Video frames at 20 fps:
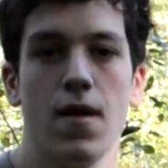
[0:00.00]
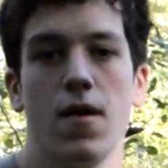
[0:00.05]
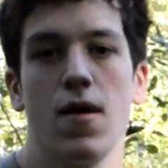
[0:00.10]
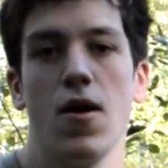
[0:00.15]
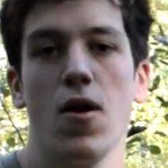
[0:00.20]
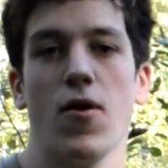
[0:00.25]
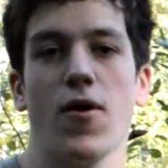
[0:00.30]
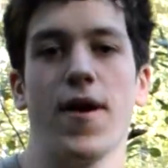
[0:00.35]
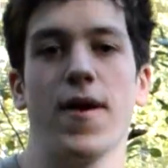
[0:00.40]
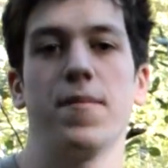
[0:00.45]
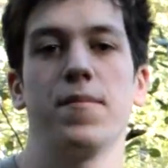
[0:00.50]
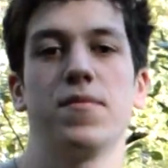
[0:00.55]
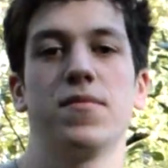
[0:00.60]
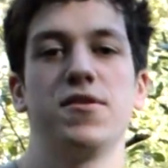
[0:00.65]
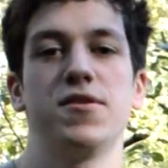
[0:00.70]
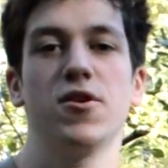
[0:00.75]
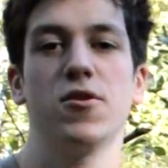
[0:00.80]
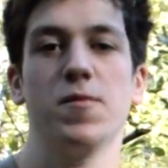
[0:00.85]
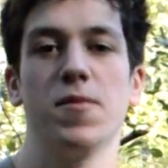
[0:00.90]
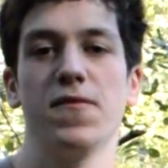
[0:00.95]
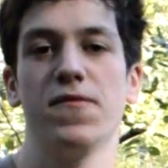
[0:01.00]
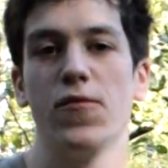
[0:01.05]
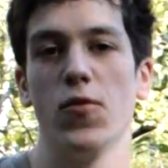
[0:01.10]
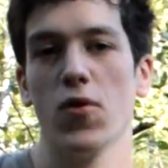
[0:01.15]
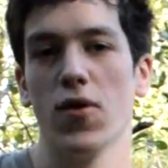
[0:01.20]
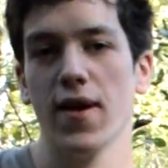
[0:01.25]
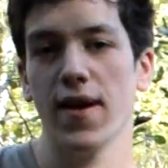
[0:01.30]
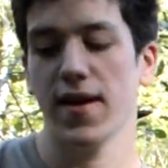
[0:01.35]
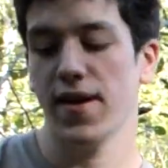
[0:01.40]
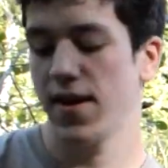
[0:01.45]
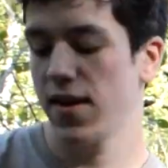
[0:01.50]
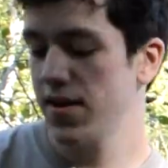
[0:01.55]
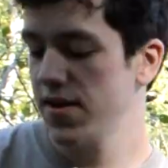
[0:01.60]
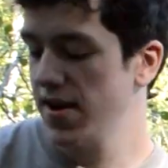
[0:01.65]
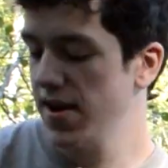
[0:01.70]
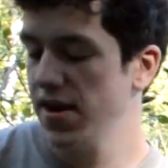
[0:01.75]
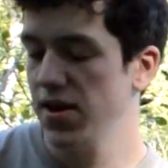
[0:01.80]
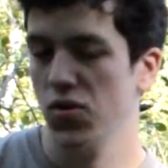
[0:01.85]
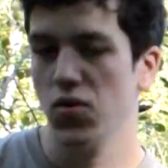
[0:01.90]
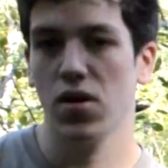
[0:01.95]
Okay, so before I
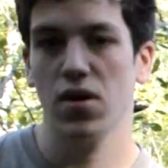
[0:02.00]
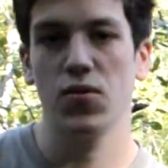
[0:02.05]
continue on